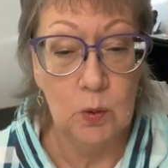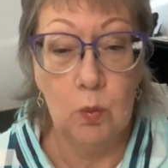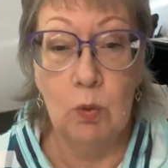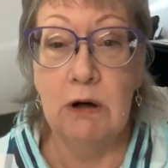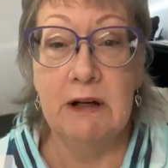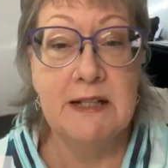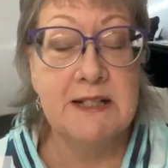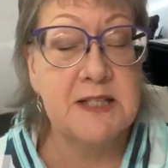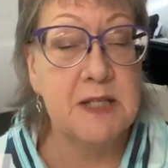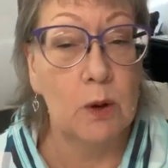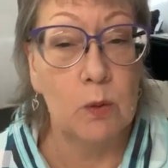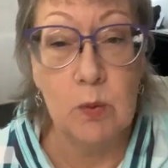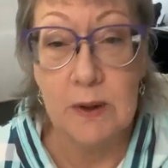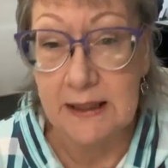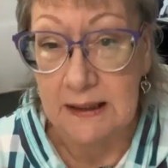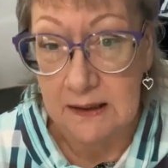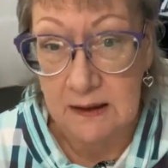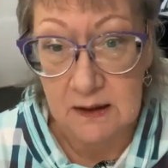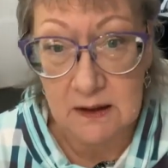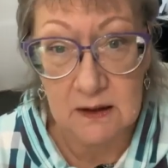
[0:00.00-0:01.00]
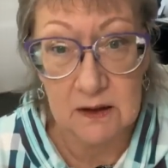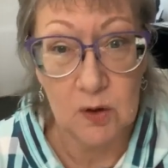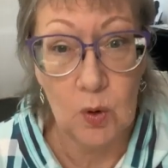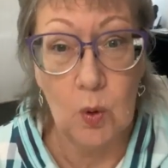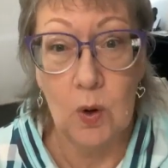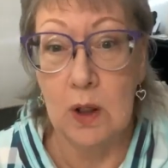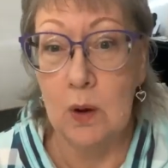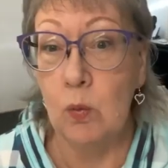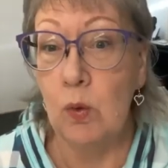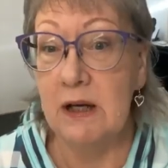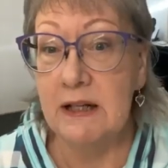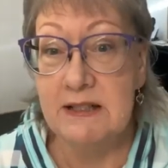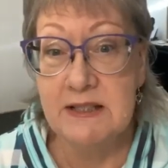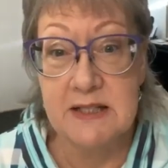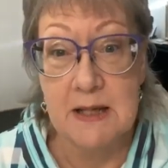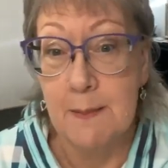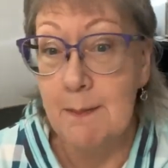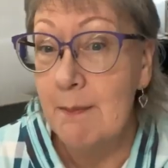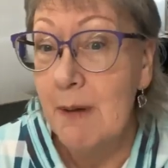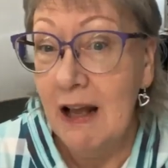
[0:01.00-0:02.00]
once a week or
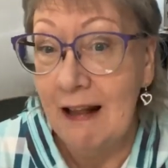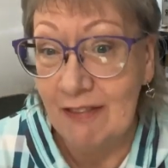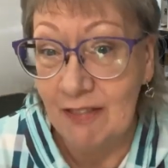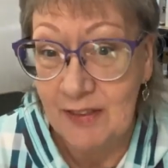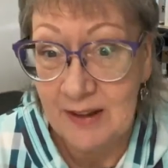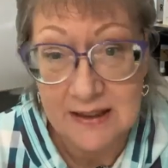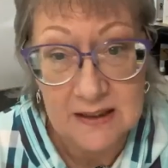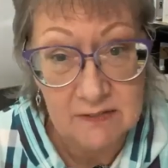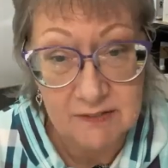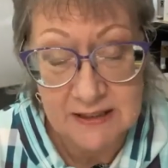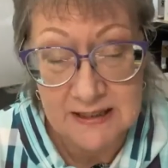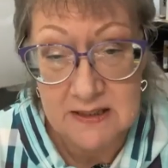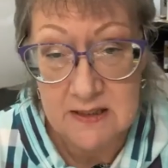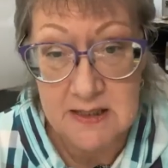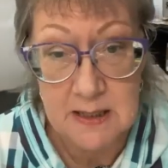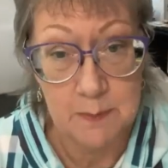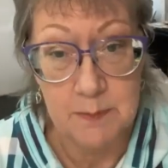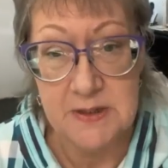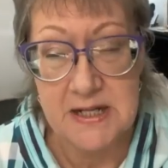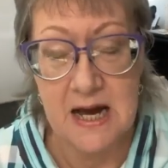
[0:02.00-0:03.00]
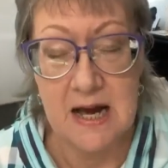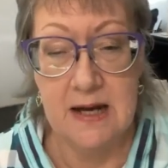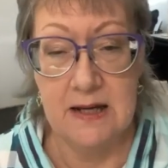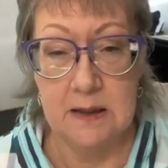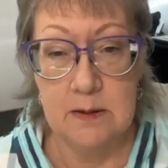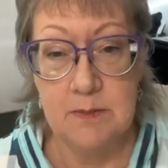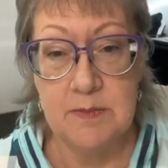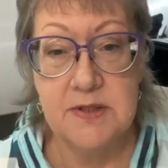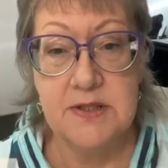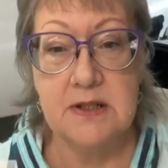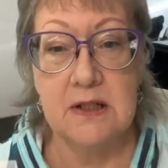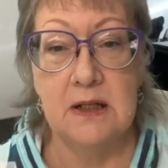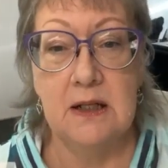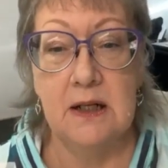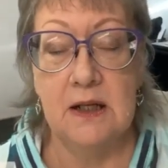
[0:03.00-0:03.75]
once a month, even sometimes,